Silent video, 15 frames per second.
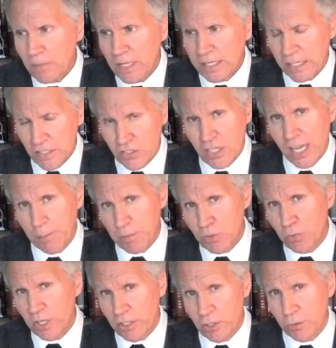can stand
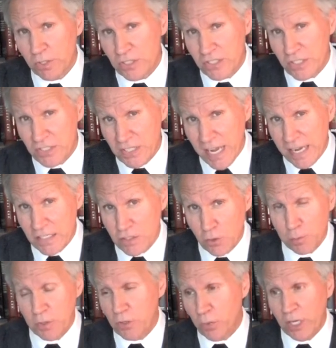between you and success,
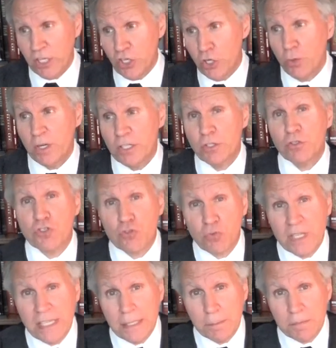or between you and your
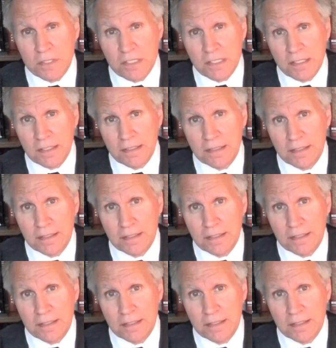dreams,